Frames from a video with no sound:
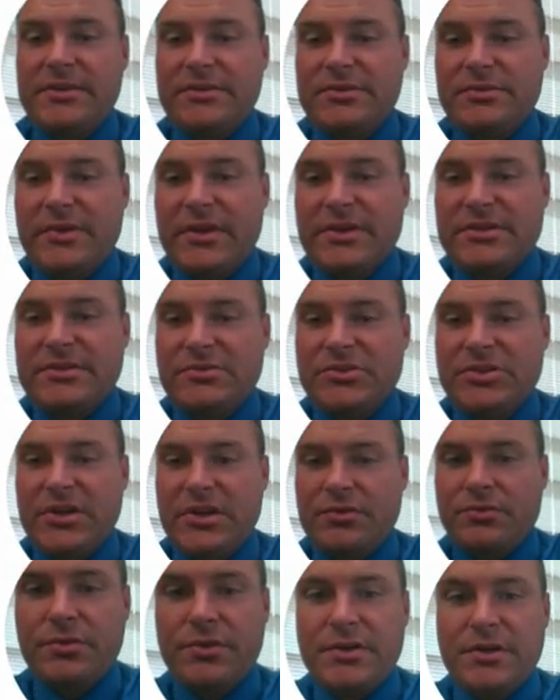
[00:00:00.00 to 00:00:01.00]
So we got some
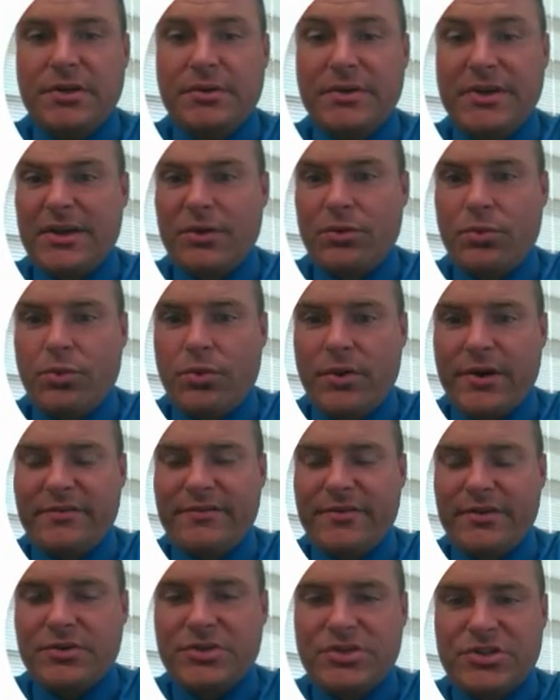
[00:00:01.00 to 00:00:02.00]
chain rule here. We got quite a
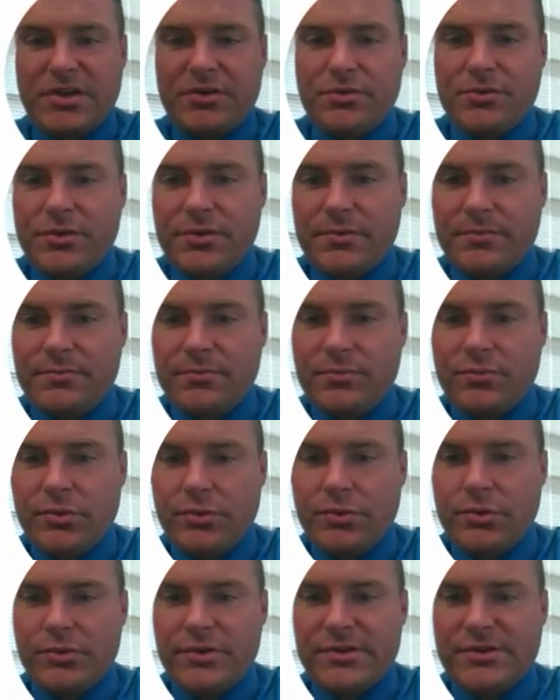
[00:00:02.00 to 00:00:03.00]
few chain rule.
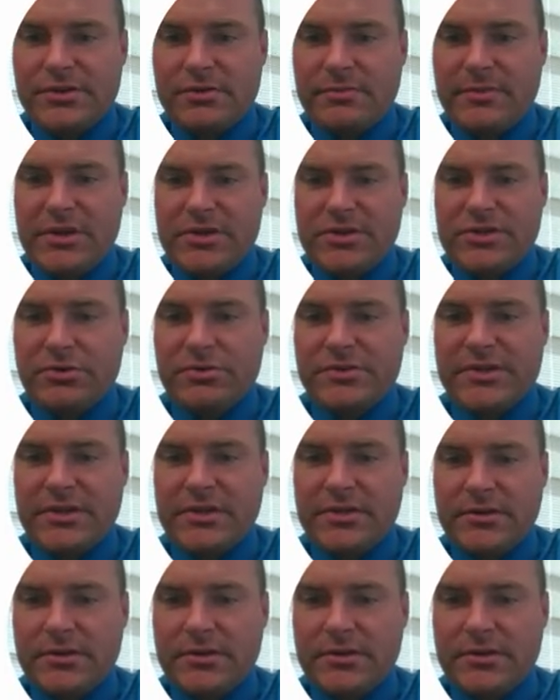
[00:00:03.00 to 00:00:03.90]
Ooh, this is going to be a doozy.